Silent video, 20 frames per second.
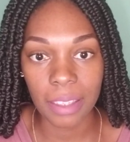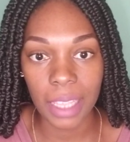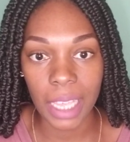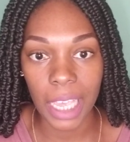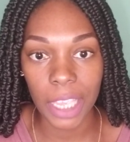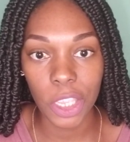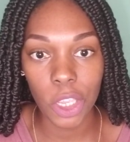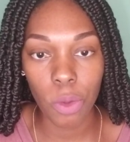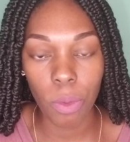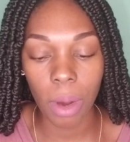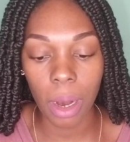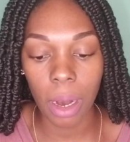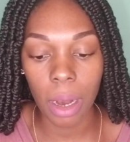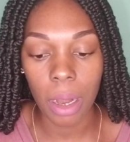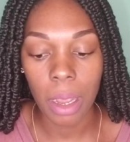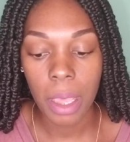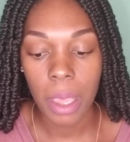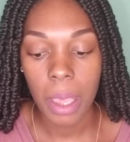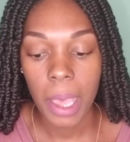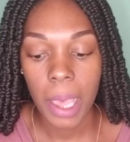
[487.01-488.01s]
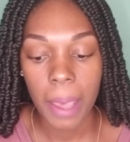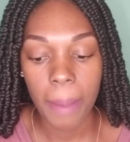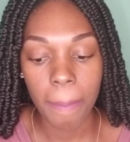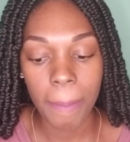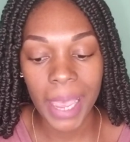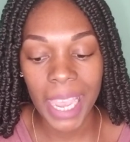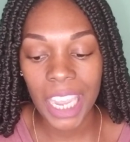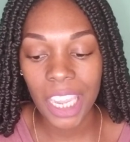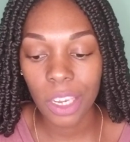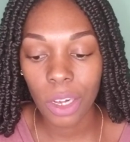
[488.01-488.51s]
that you are
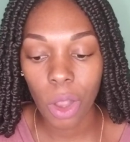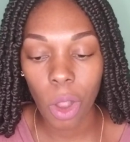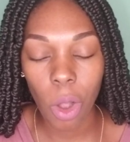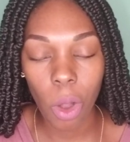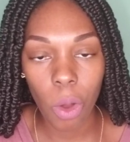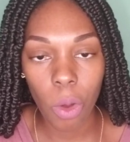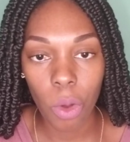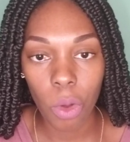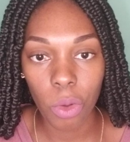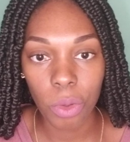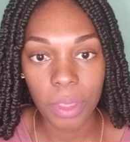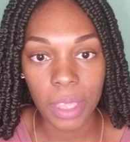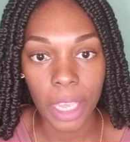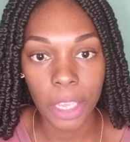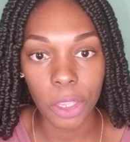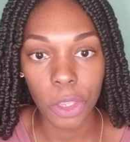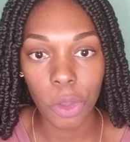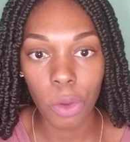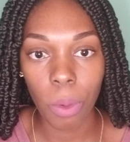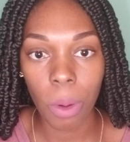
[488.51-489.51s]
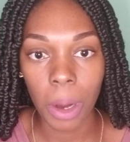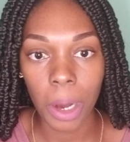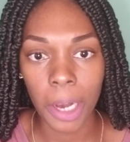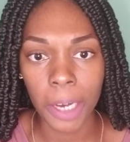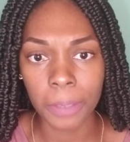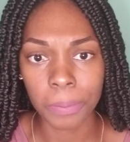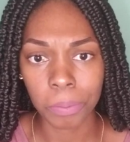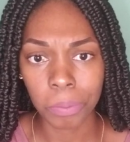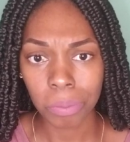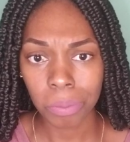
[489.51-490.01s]
made whole, that you
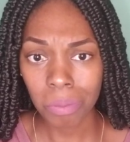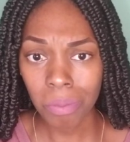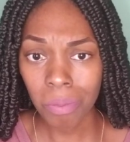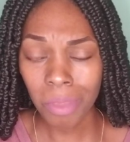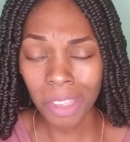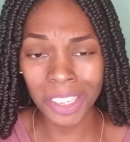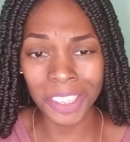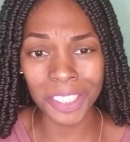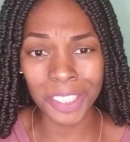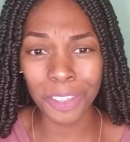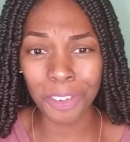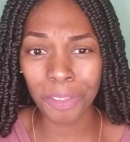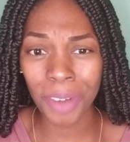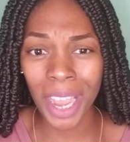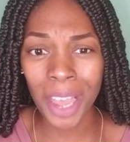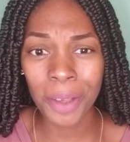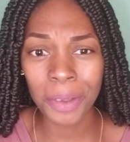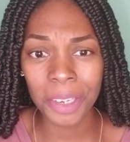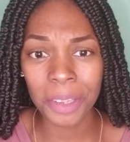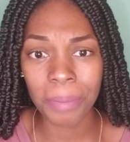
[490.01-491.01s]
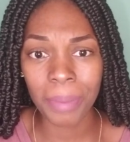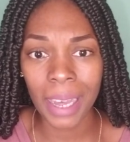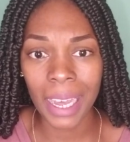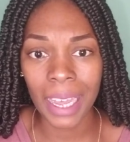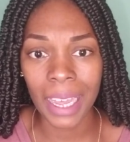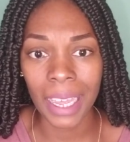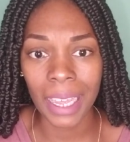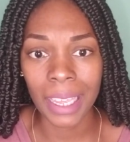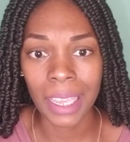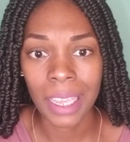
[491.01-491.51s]
are surrounded
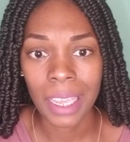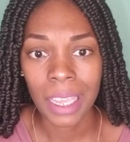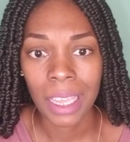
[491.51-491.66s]
by,